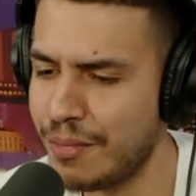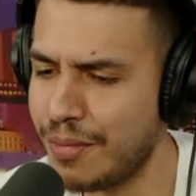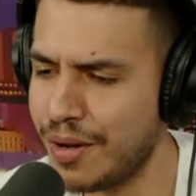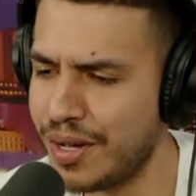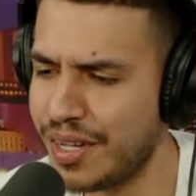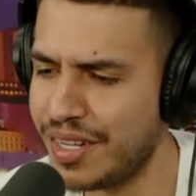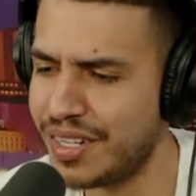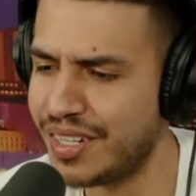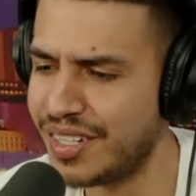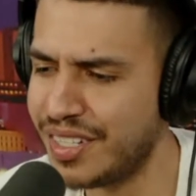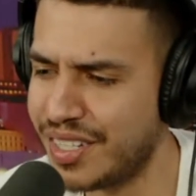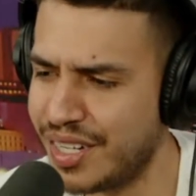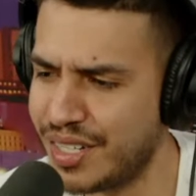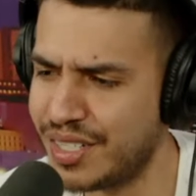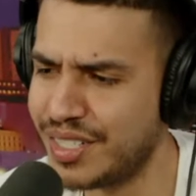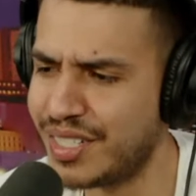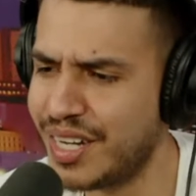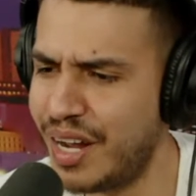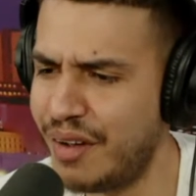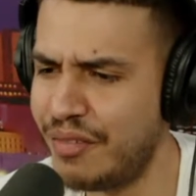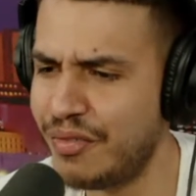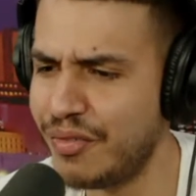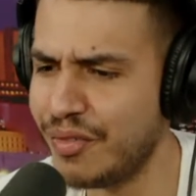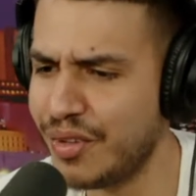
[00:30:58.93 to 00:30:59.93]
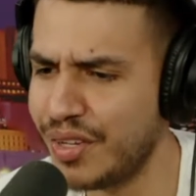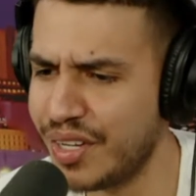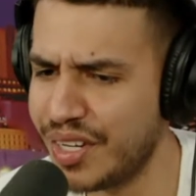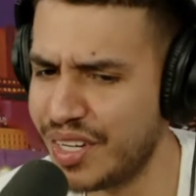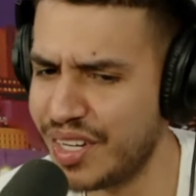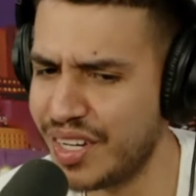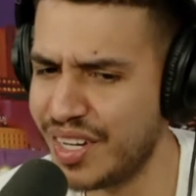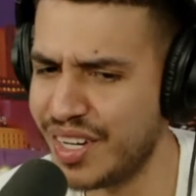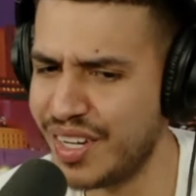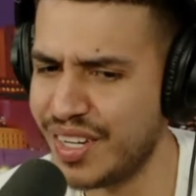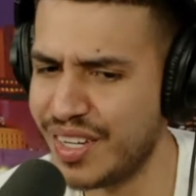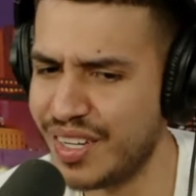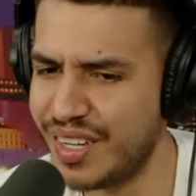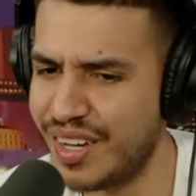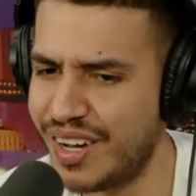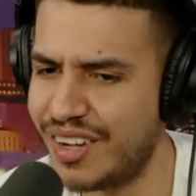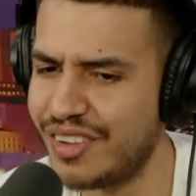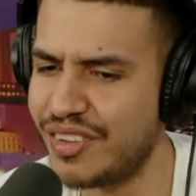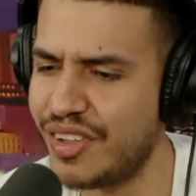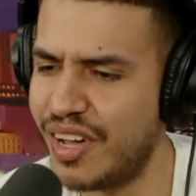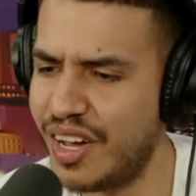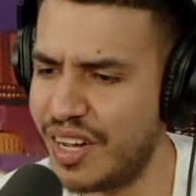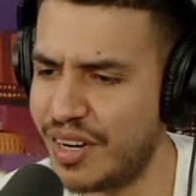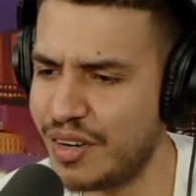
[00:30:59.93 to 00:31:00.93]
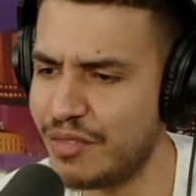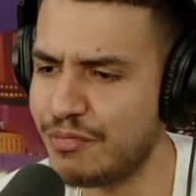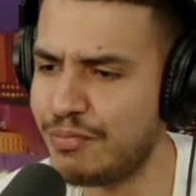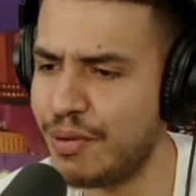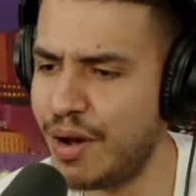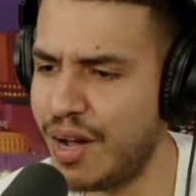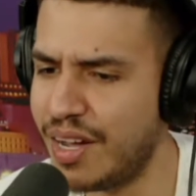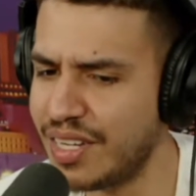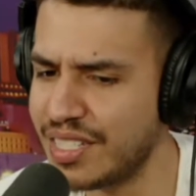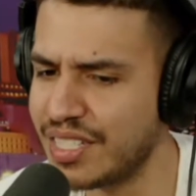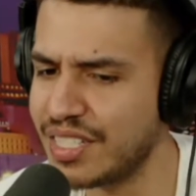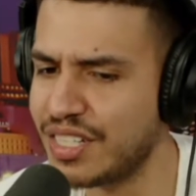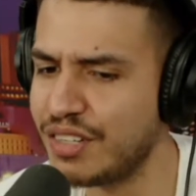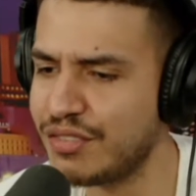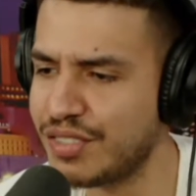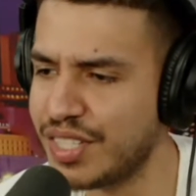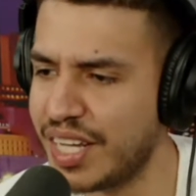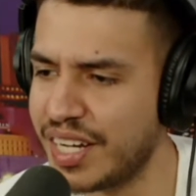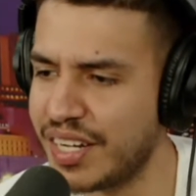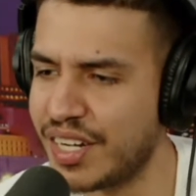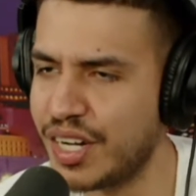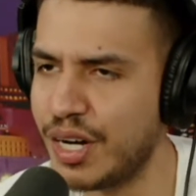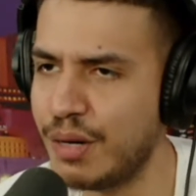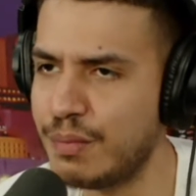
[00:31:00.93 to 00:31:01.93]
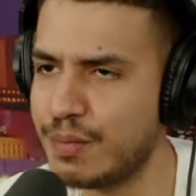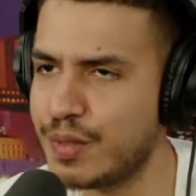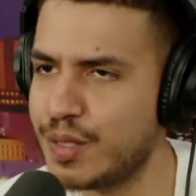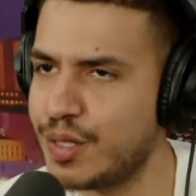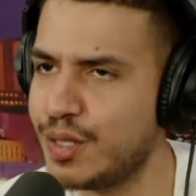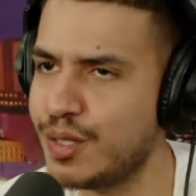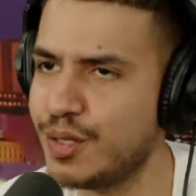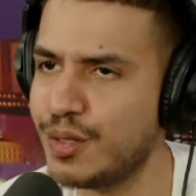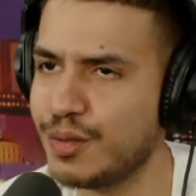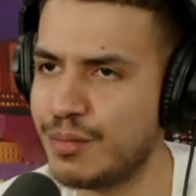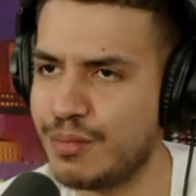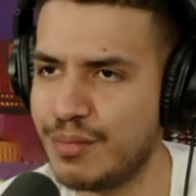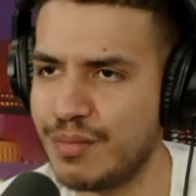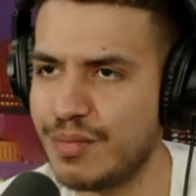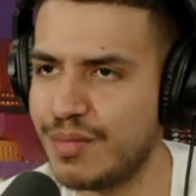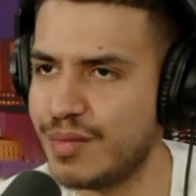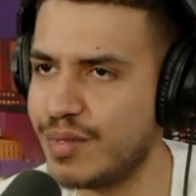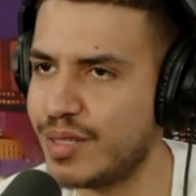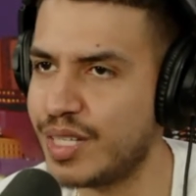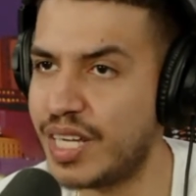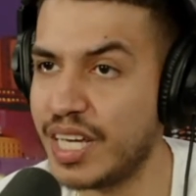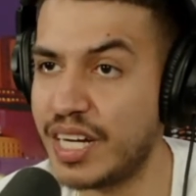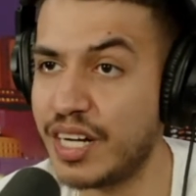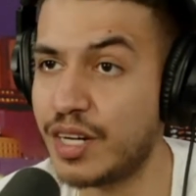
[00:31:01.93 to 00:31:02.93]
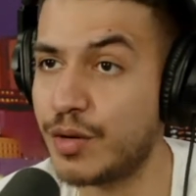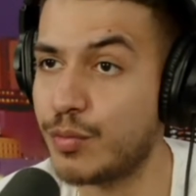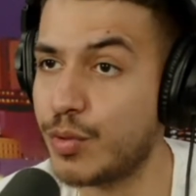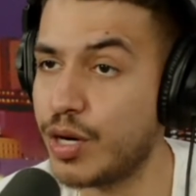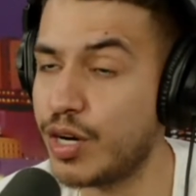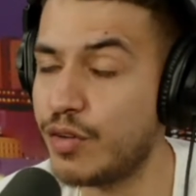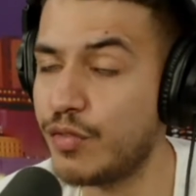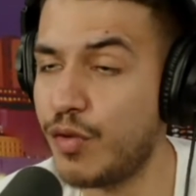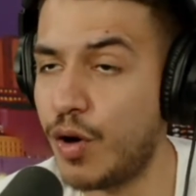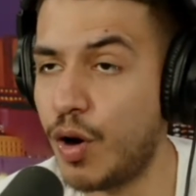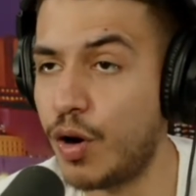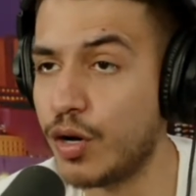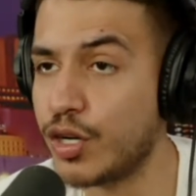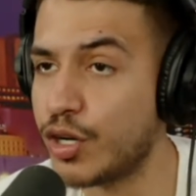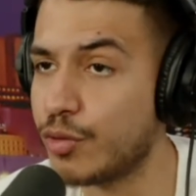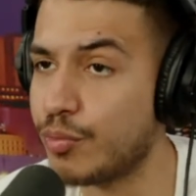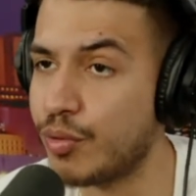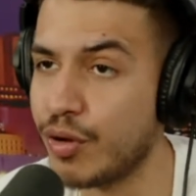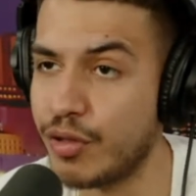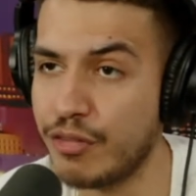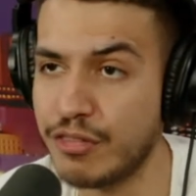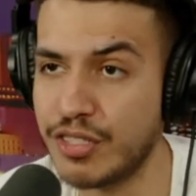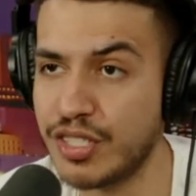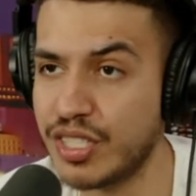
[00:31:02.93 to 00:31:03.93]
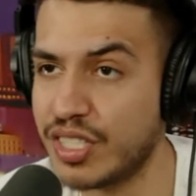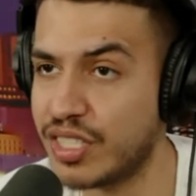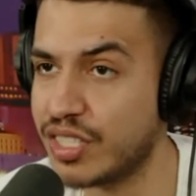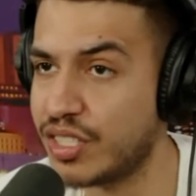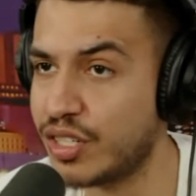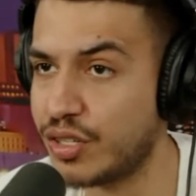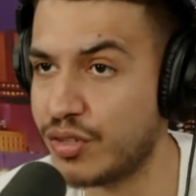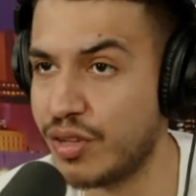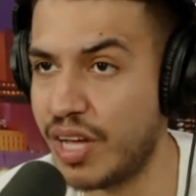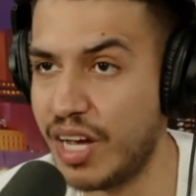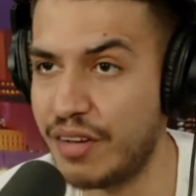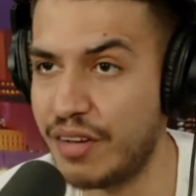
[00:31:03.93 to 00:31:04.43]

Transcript: But there's definitely a lot of positives that come to getting rid of all your privileges in your